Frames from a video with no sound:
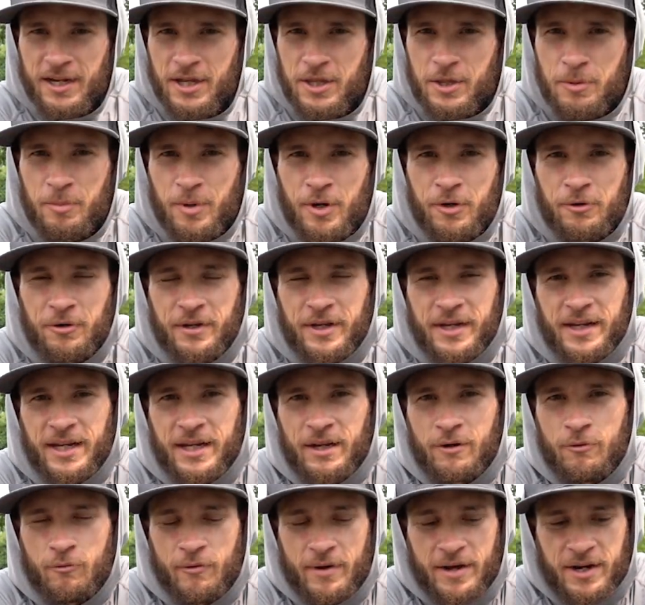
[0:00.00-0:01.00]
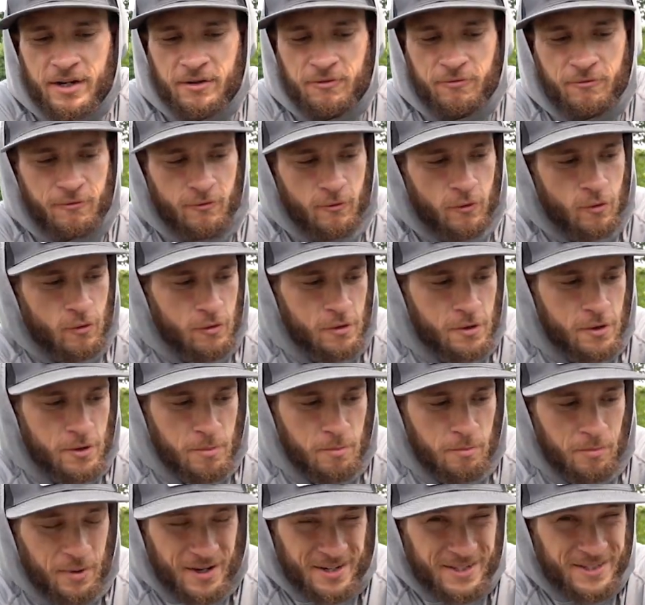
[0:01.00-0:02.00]
on the boat getting it ready for
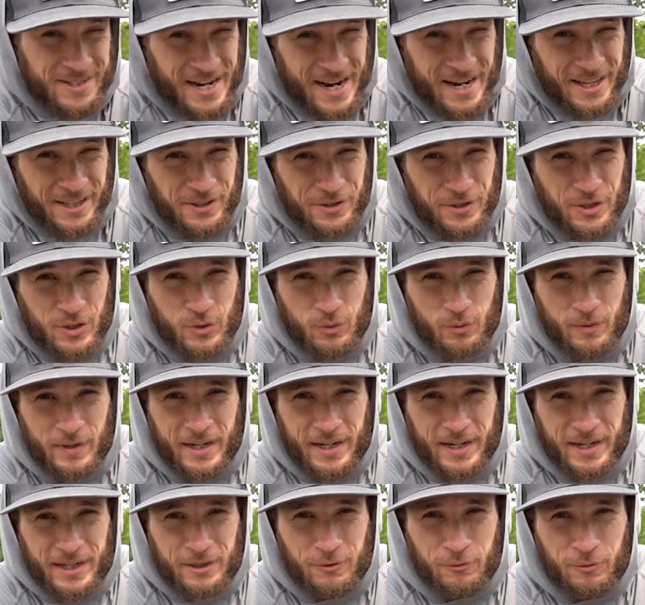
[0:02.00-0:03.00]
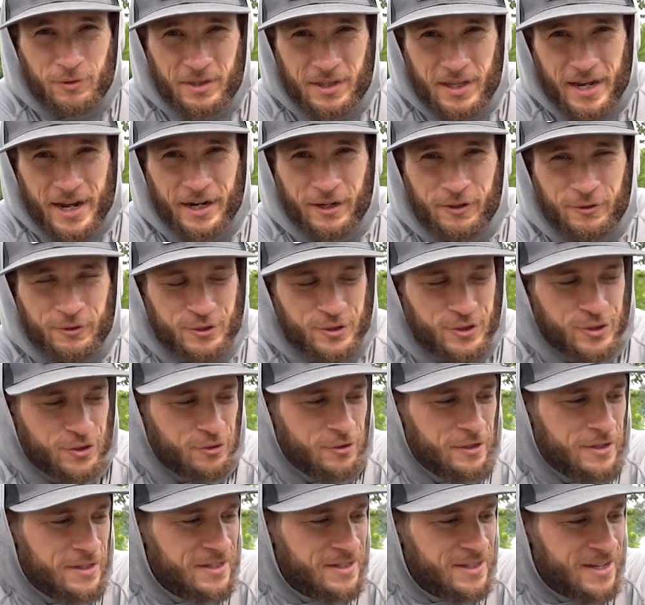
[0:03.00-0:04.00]
Bugs Island this weekend with Angler's
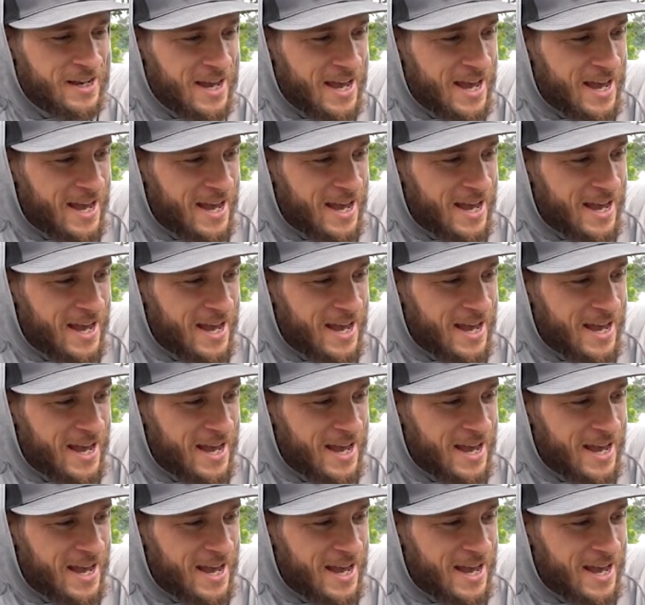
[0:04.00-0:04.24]
Choice,